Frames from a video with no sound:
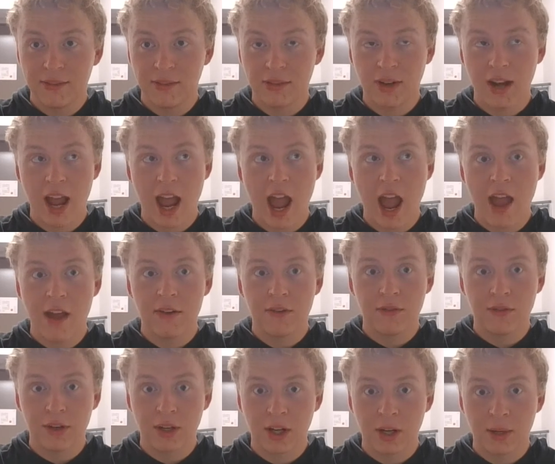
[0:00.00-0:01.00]
for
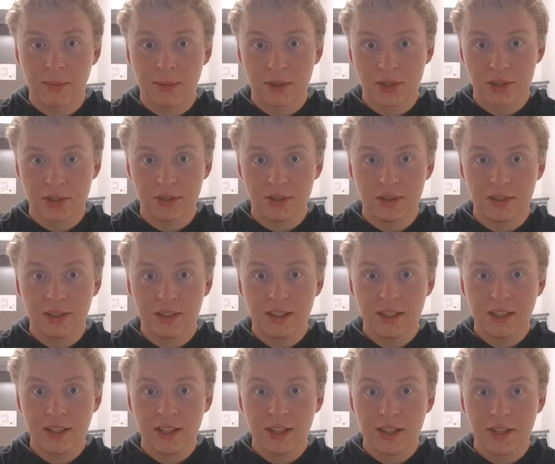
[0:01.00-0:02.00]
every commercial.
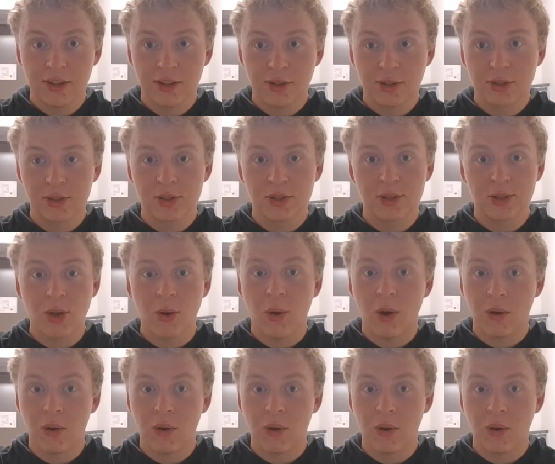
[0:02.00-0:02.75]
They're so